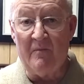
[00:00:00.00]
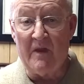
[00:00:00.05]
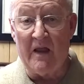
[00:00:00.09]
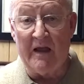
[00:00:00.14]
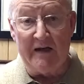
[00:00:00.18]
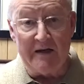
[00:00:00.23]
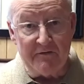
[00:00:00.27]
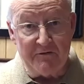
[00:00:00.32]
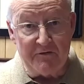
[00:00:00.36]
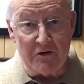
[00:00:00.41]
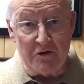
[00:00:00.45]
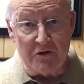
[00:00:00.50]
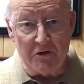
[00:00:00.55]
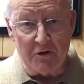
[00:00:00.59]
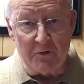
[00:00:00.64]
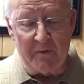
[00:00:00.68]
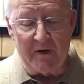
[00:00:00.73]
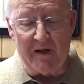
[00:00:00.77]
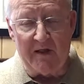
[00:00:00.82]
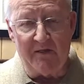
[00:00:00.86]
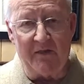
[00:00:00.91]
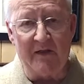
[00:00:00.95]
And if you know
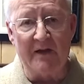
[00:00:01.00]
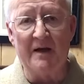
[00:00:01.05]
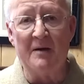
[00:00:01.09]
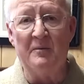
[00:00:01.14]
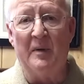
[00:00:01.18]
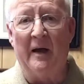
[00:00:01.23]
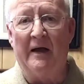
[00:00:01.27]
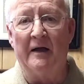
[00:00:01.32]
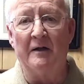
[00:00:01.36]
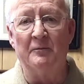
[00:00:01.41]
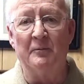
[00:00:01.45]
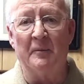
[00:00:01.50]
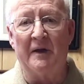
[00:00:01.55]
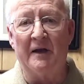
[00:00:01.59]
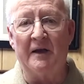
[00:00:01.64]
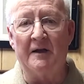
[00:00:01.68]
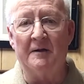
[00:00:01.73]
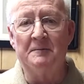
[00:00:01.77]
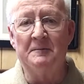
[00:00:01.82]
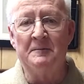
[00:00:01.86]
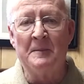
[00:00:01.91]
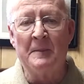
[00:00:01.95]
anything about
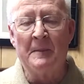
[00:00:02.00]
me,